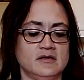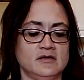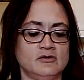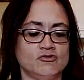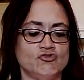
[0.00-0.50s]

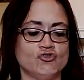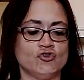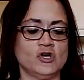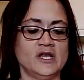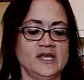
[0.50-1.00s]
you're
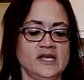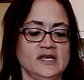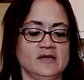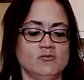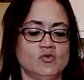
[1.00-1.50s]

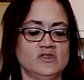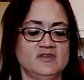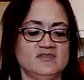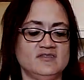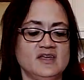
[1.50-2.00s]
trying, with
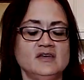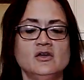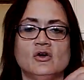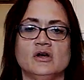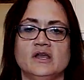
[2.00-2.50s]
the Sun
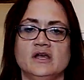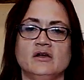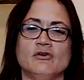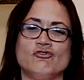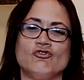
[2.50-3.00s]
card here,
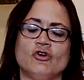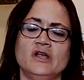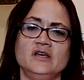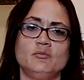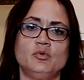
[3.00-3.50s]
you're
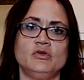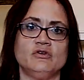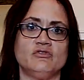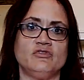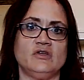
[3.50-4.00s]
trying to pull
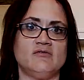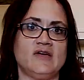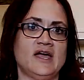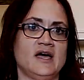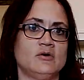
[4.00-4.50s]
yourself
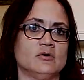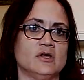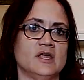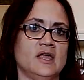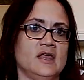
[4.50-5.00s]
out
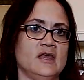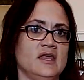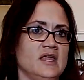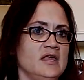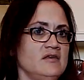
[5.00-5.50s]
and
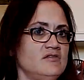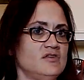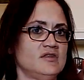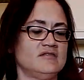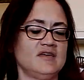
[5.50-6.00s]

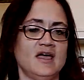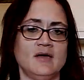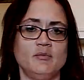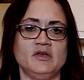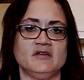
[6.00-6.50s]
into this
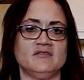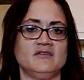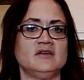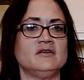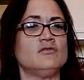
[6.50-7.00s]
happiness
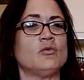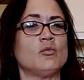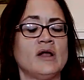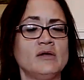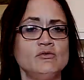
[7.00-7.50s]
that is
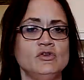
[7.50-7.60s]
around